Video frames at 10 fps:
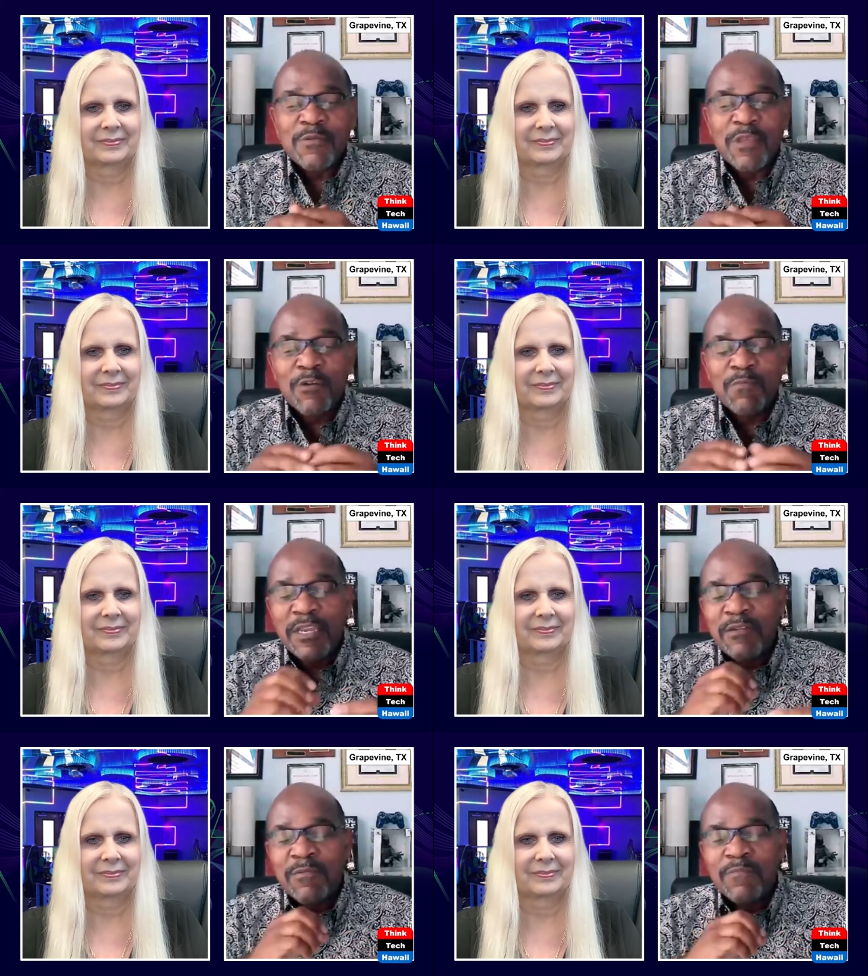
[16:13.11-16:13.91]
Speaker 1: There'll
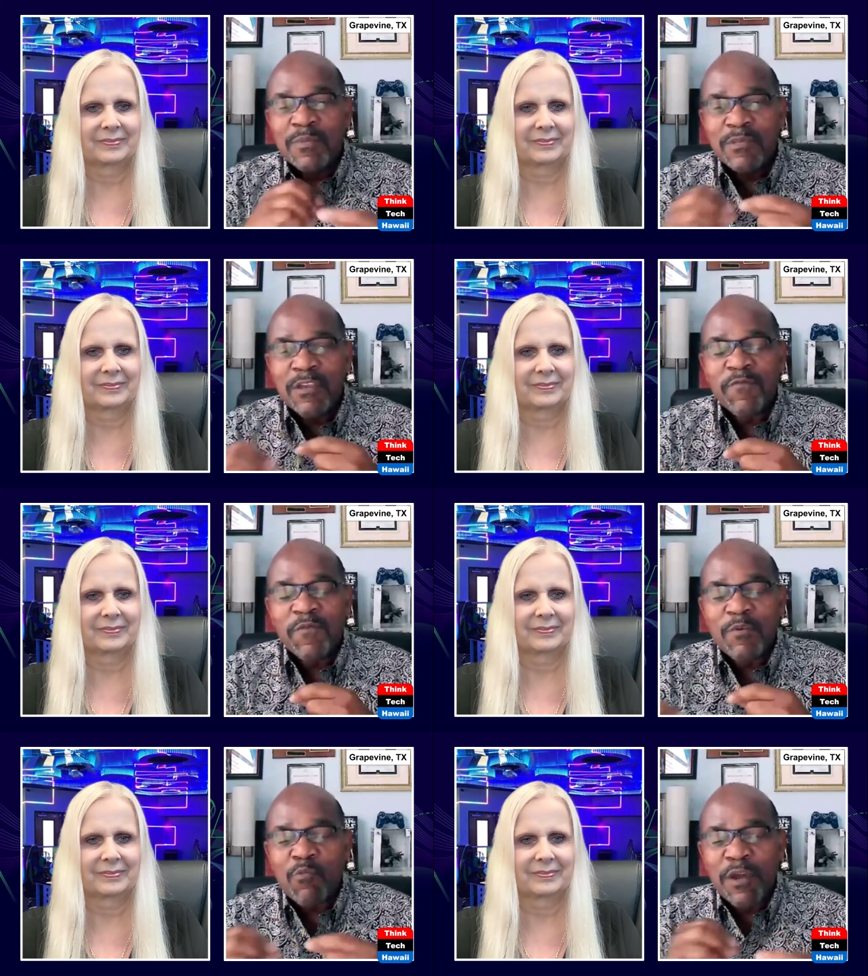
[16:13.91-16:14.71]
be
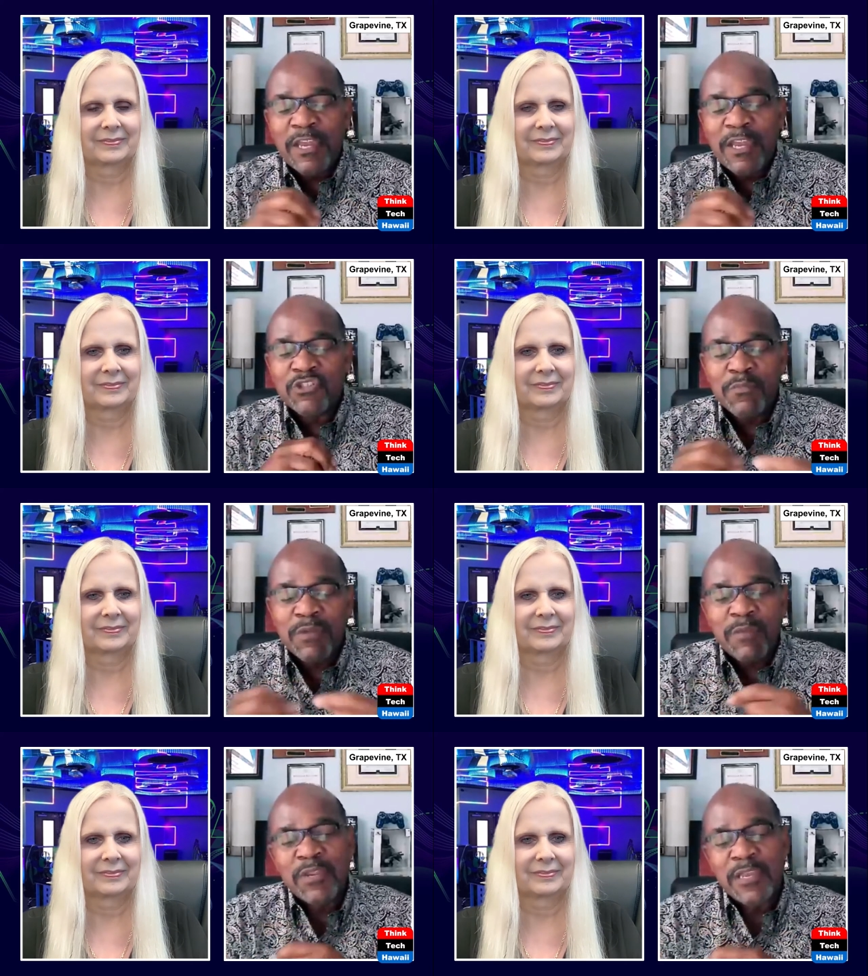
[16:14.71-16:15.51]
different ways you'll be
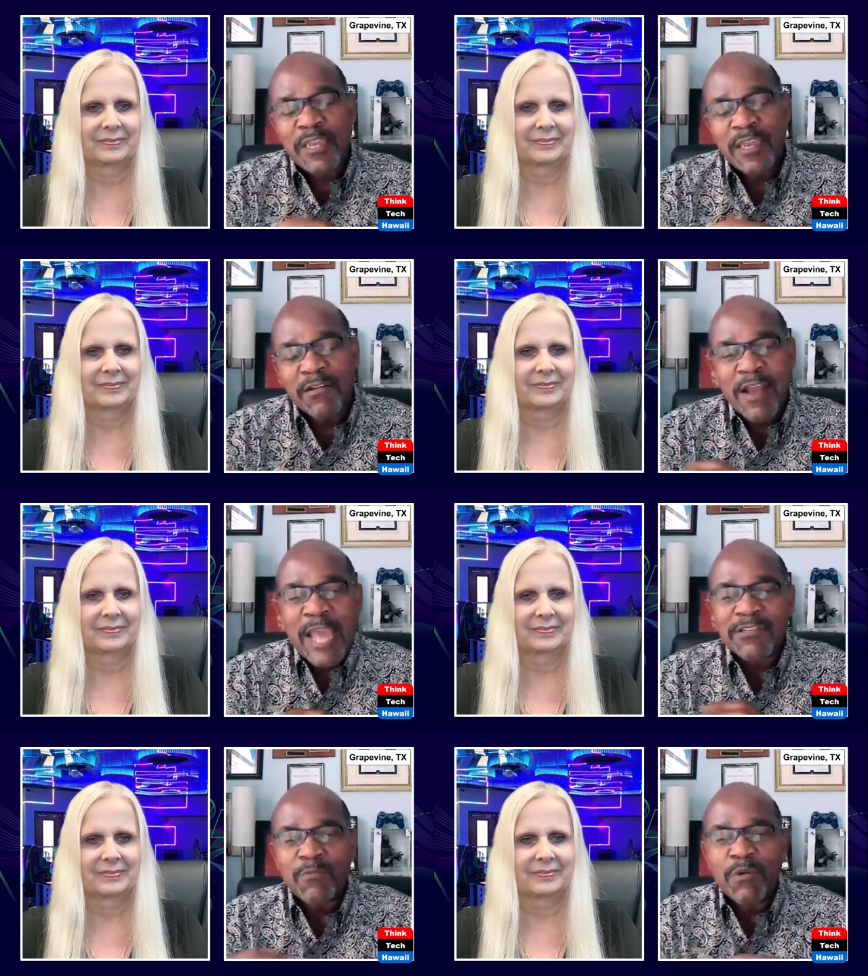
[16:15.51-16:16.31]
able to
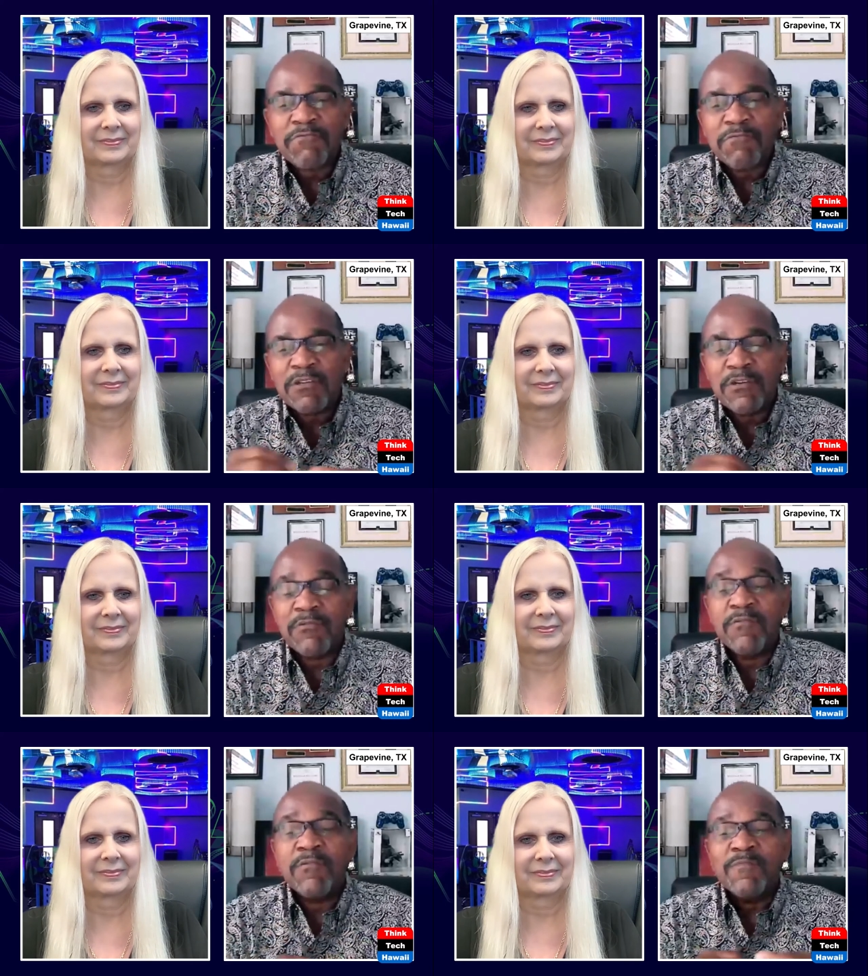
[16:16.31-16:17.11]
interact with the
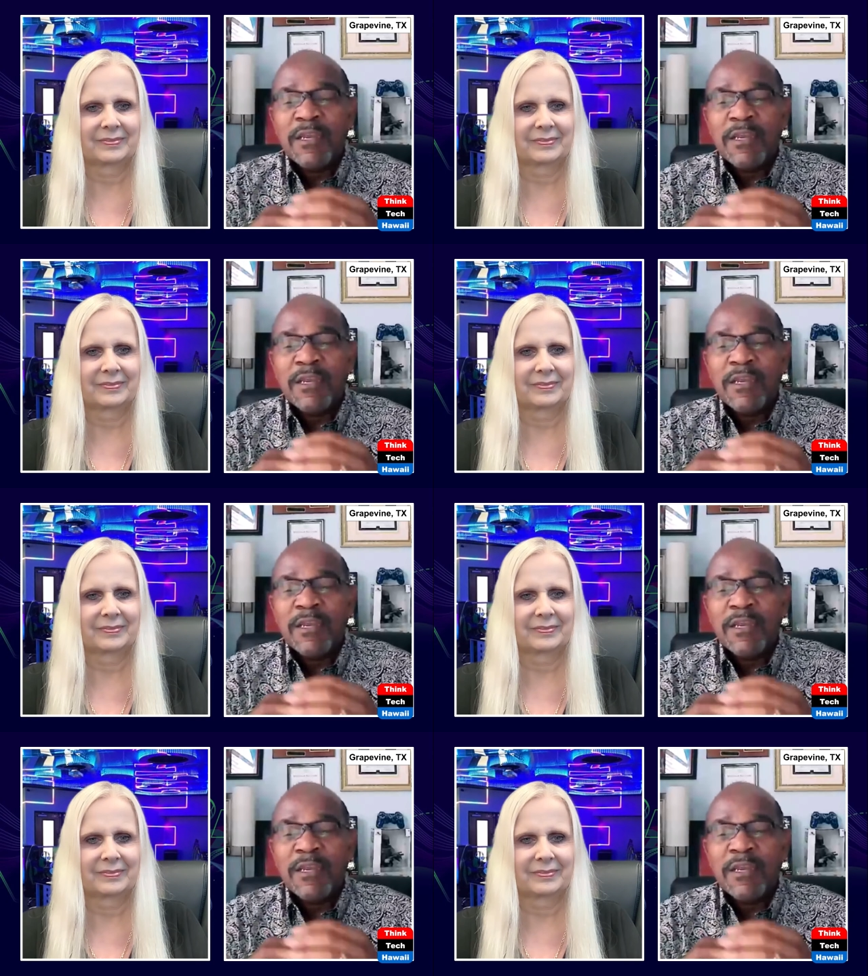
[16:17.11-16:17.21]
two.